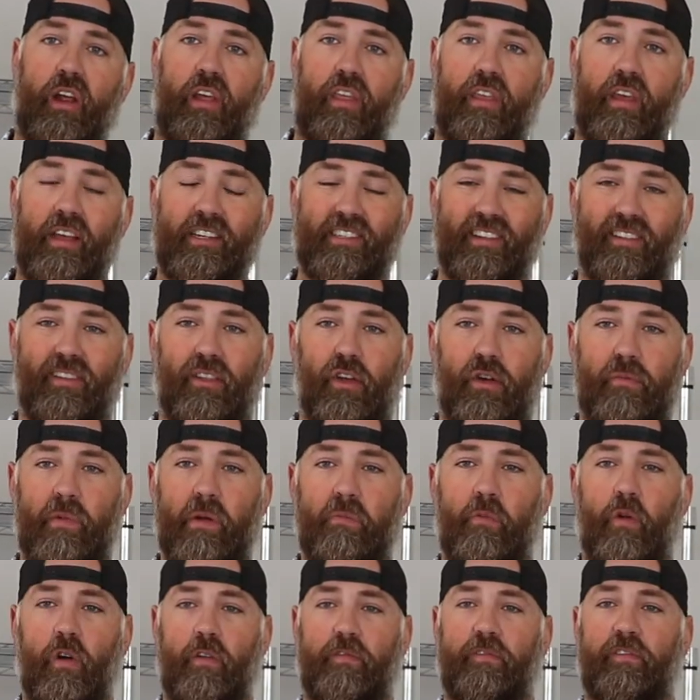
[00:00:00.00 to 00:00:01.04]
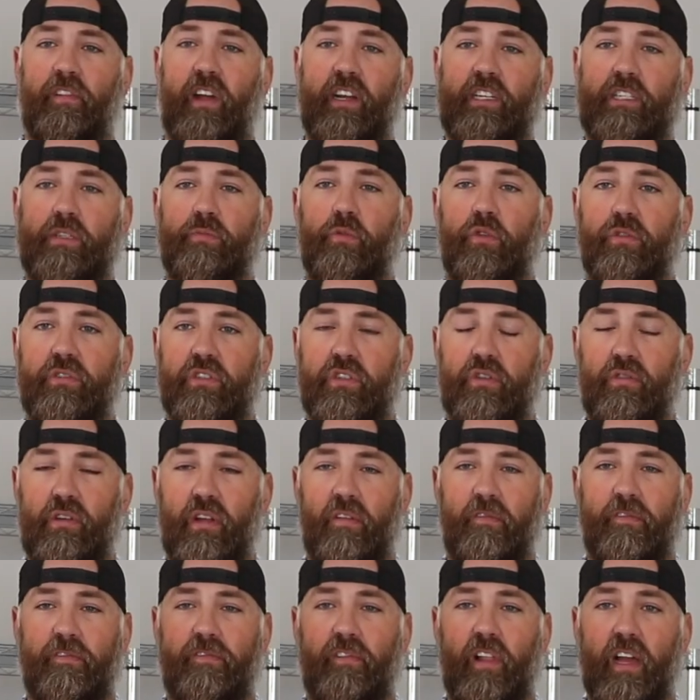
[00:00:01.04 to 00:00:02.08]
it's a little bit more flexible, so you can
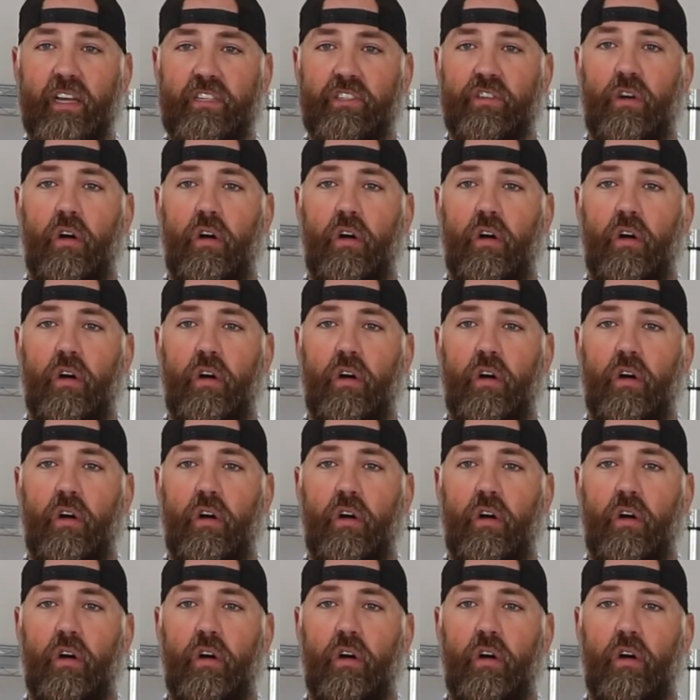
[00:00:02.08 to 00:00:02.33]
flex